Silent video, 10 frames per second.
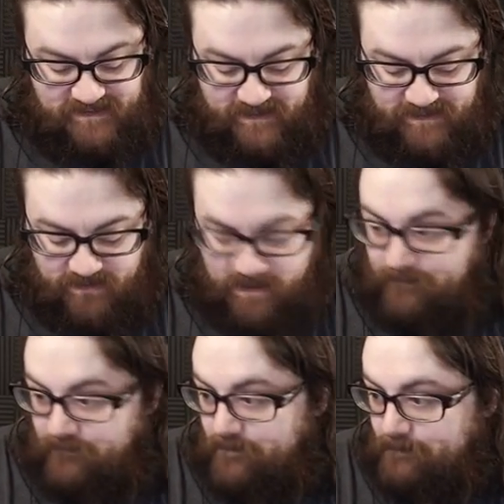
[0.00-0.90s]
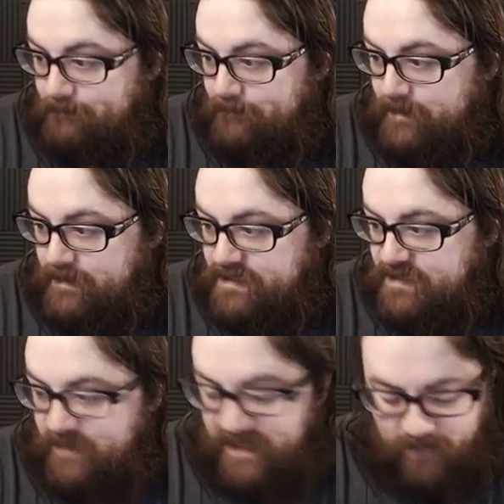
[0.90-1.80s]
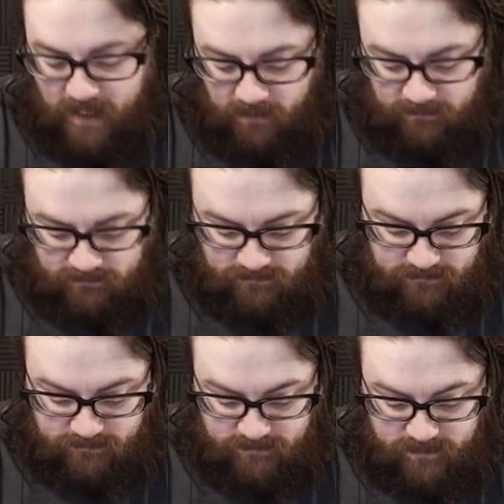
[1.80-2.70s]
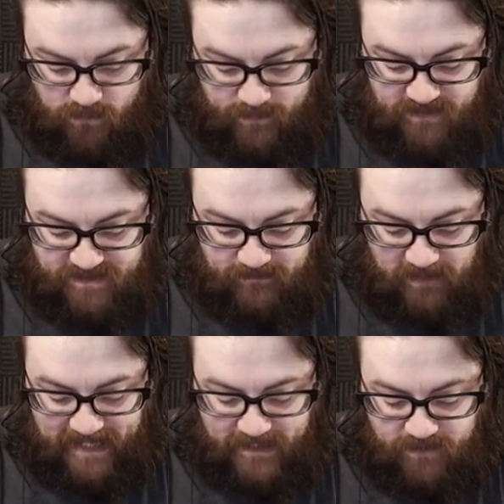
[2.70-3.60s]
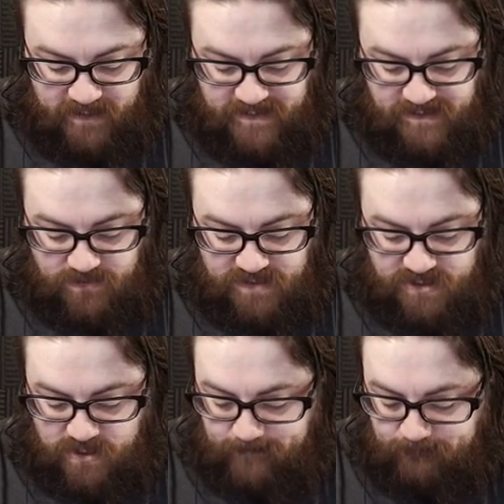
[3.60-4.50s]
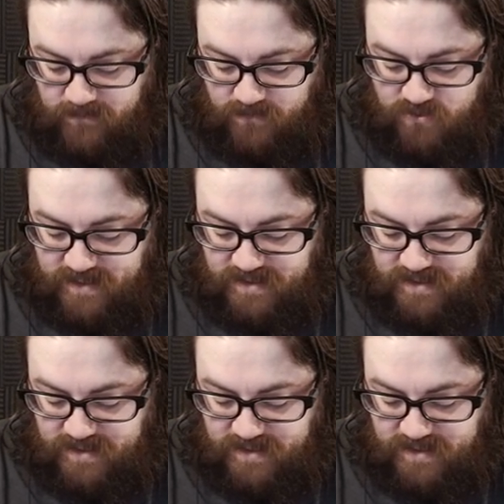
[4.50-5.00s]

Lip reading: These are Speedball. We've been doing some lino cuts on stream on Twitch.